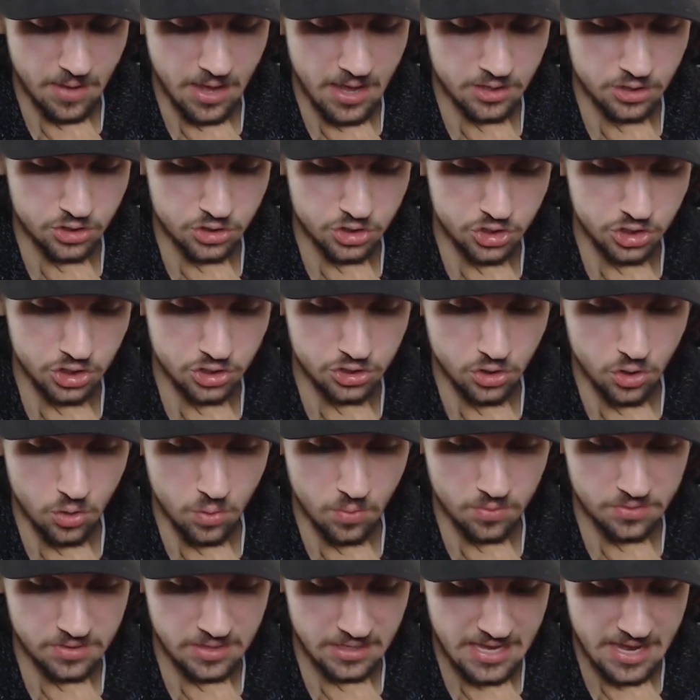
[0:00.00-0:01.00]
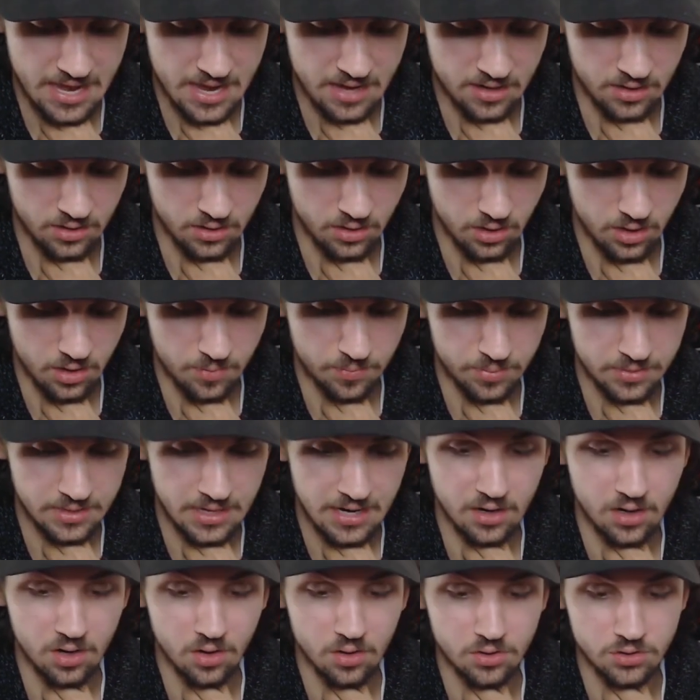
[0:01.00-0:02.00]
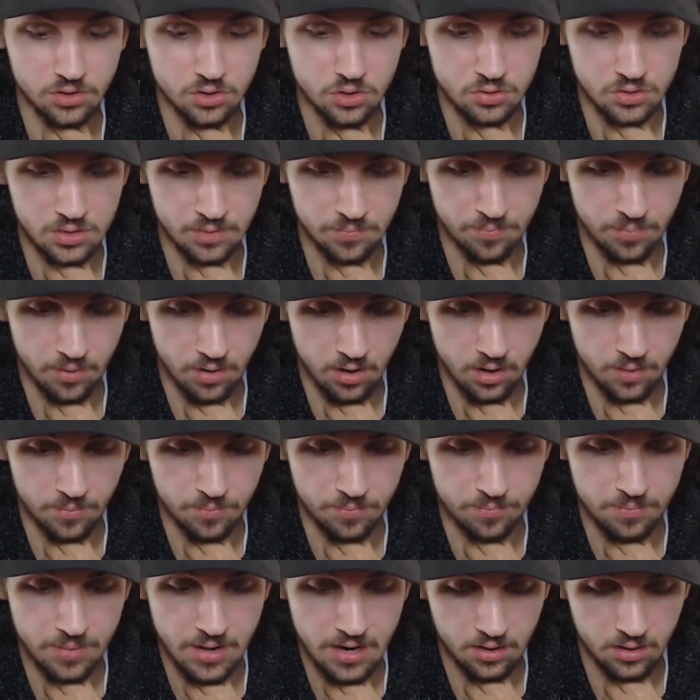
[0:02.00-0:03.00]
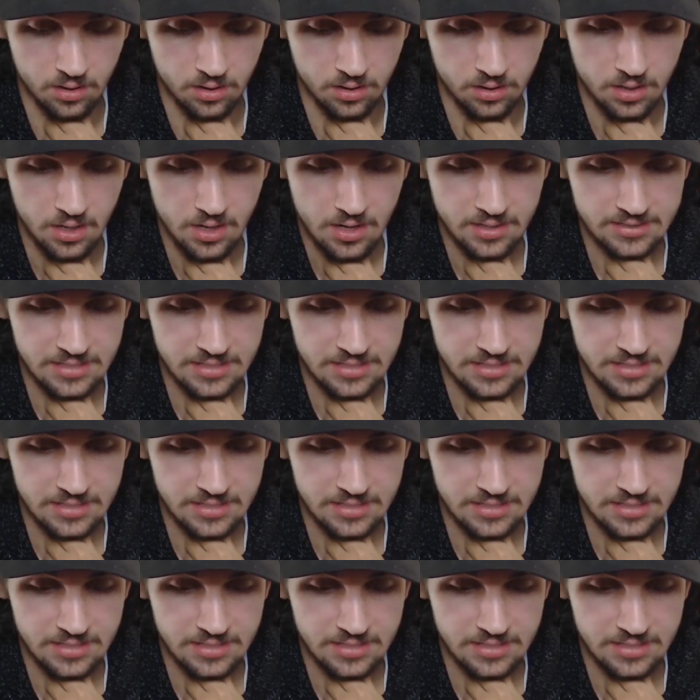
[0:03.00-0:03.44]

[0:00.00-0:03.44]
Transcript: I could just go with the Canon Cart, but then I could also use the Barb Barrel